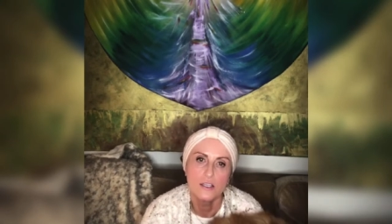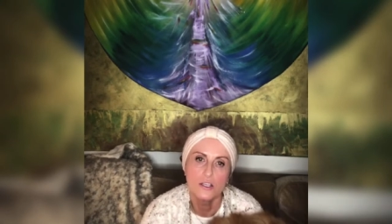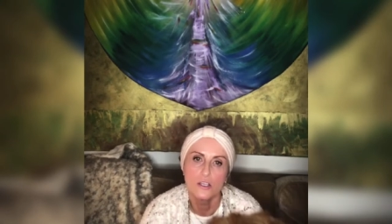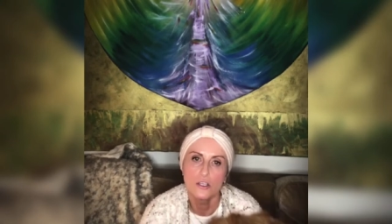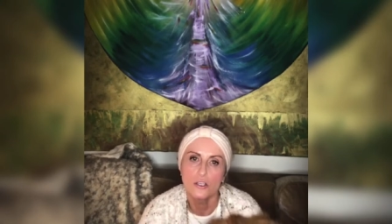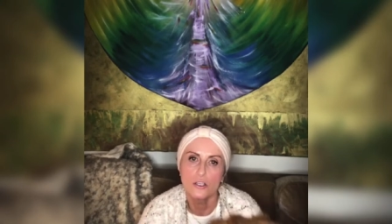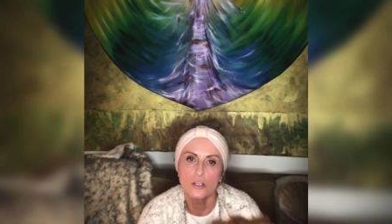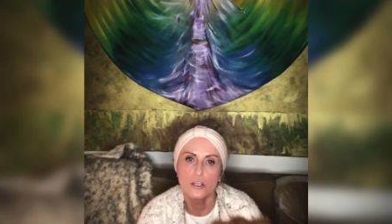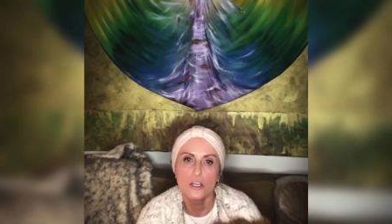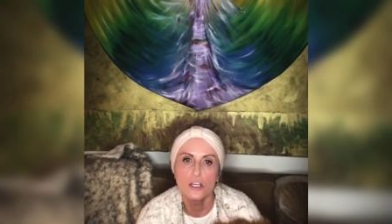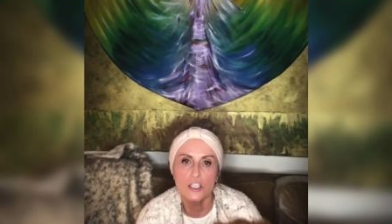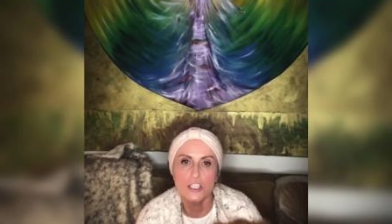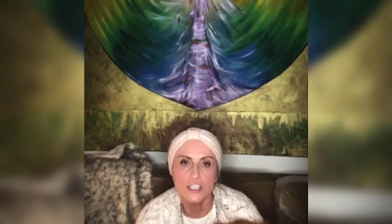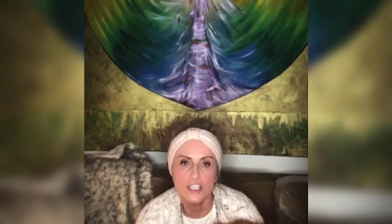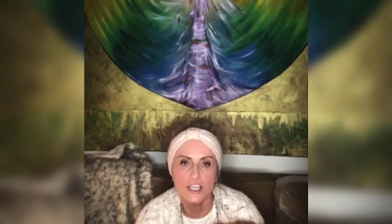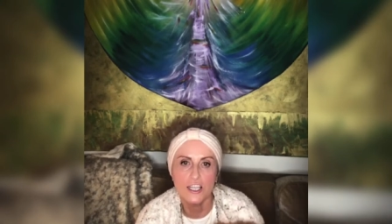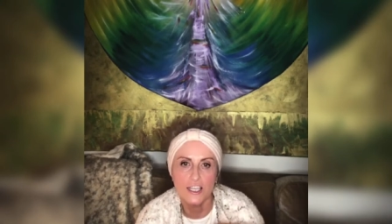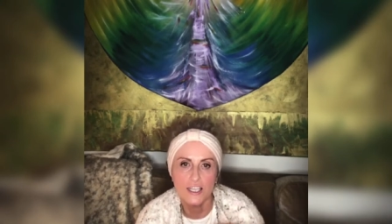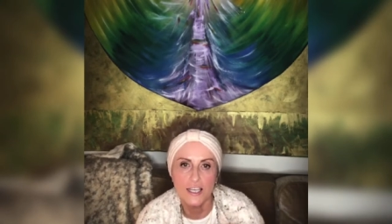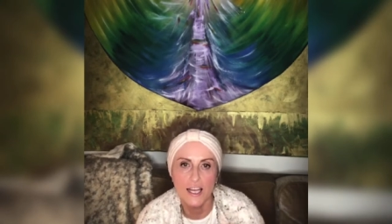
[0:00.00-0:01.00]
could
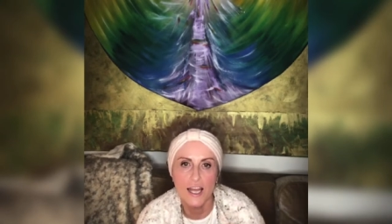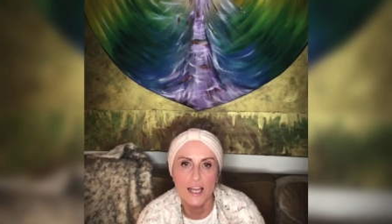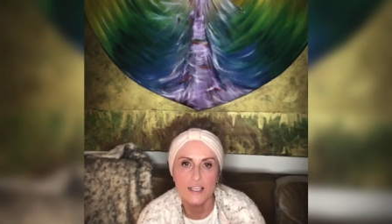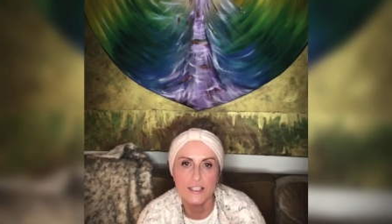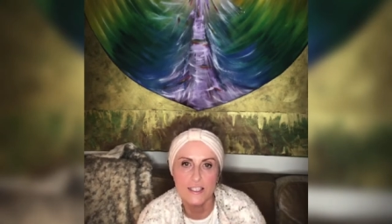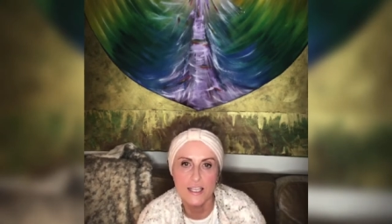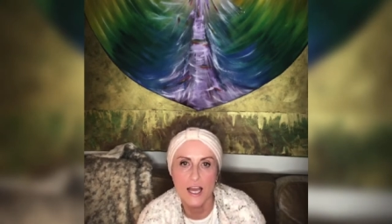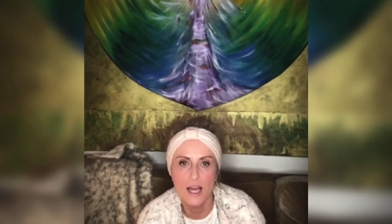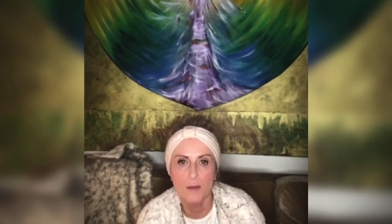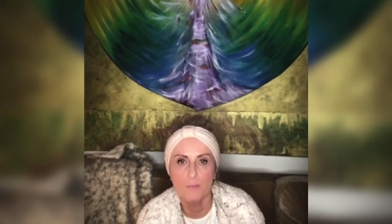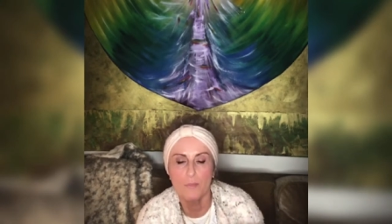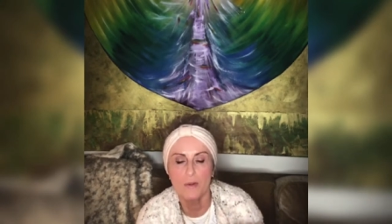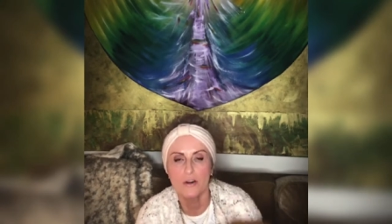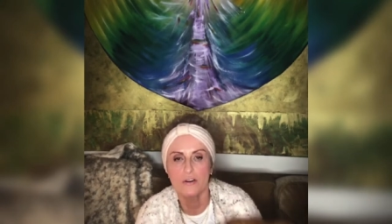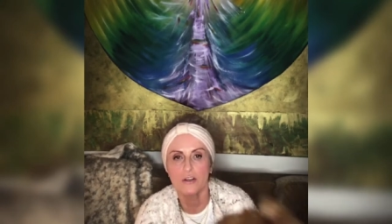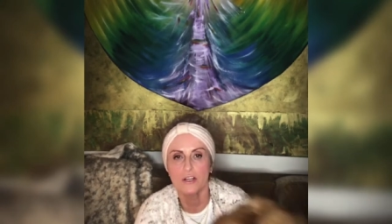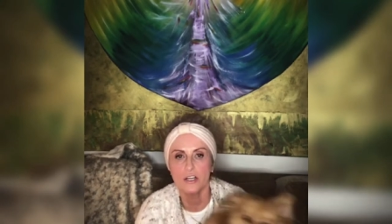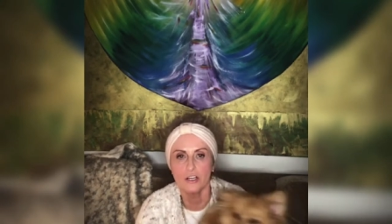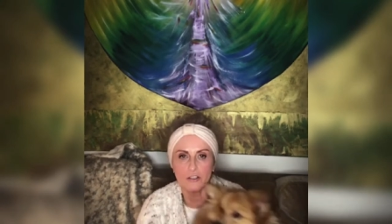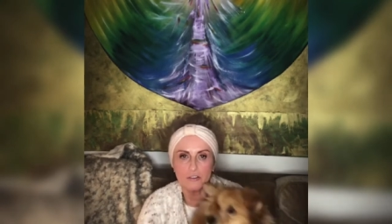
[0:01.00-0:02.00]
connect to a
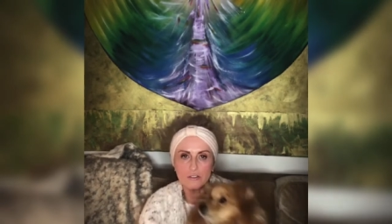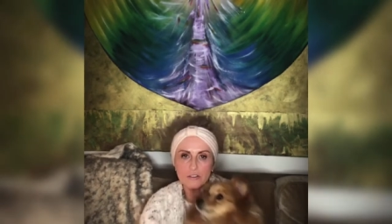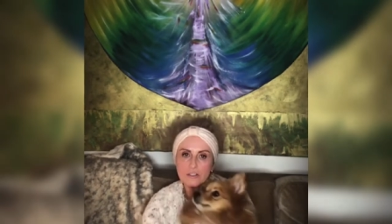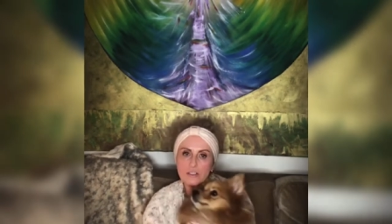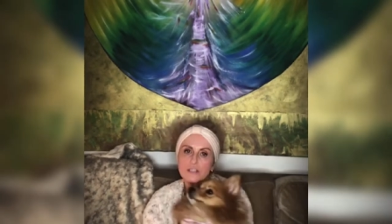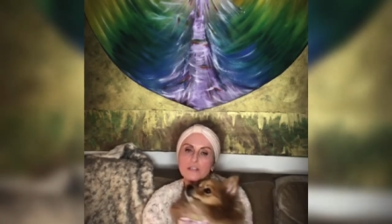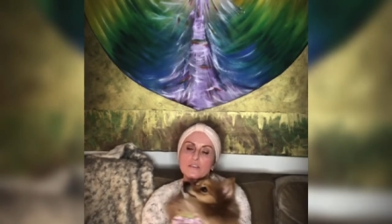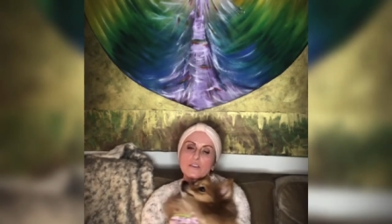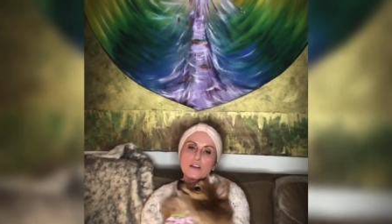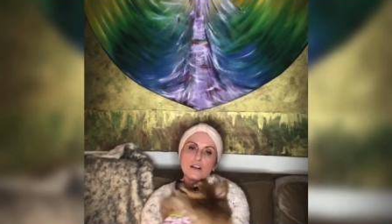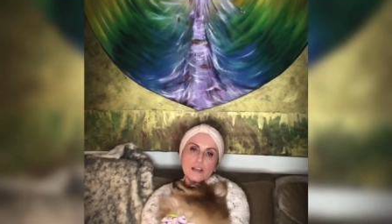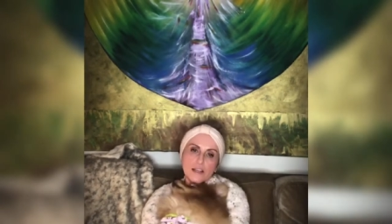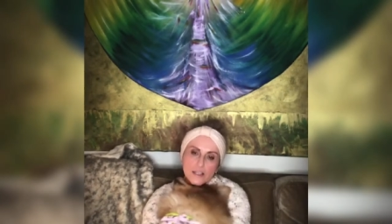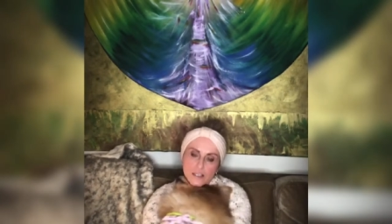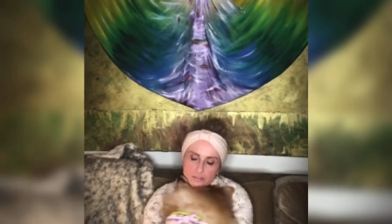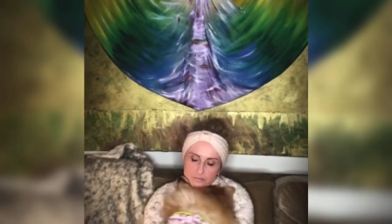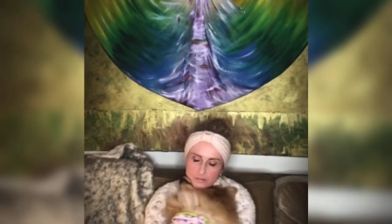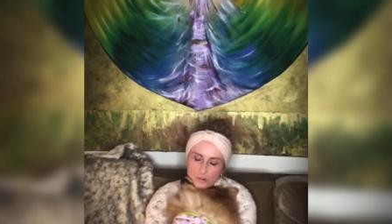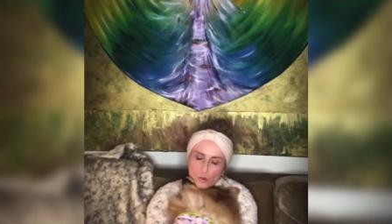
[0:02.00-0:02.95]
miracle in their life.